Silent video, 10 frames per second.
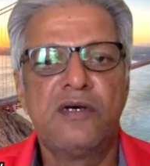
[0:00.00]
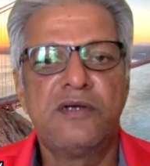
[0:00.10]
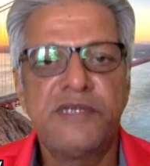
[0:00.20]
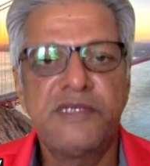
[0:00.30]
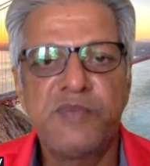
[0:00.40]

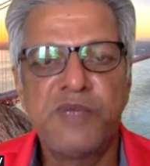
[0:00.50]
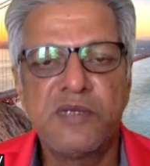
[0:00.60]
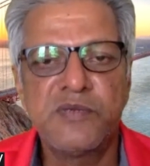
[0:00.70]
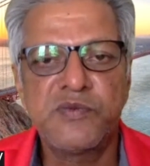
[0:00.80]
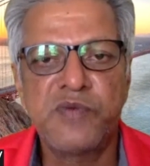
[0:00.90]
This
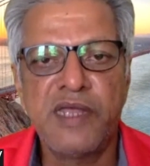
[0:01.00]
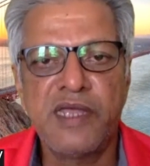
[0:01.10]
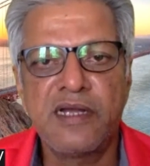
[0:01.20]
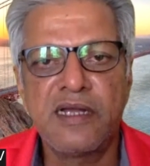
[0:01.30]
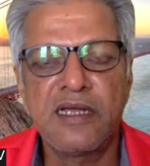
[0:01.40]
becomes very
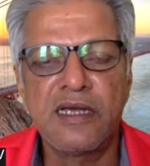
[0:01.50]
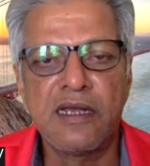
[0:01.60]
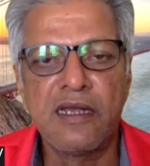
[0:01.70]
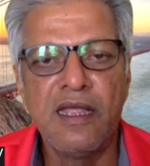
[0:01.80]
critical.